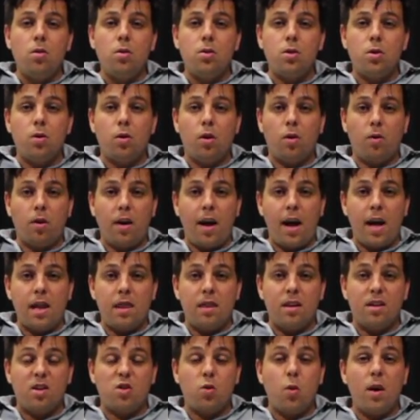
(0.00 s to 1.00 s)
to
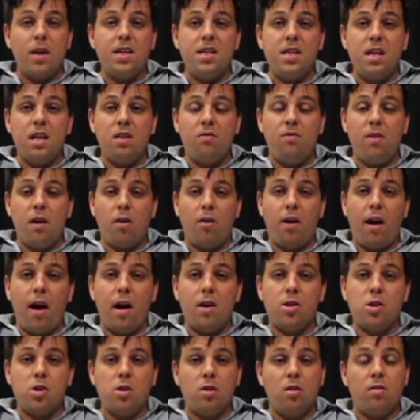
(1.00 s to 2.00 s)
create the 20th
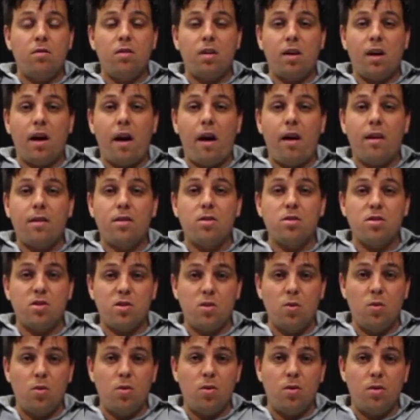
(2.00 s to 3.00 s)
variation of the character
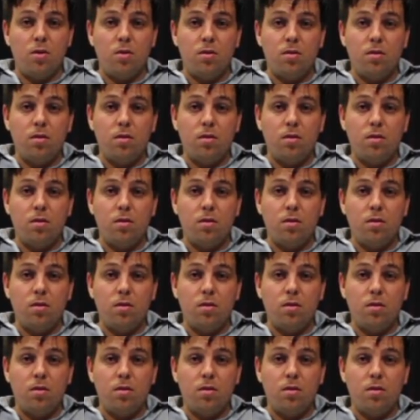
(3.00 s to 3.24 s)
Sword.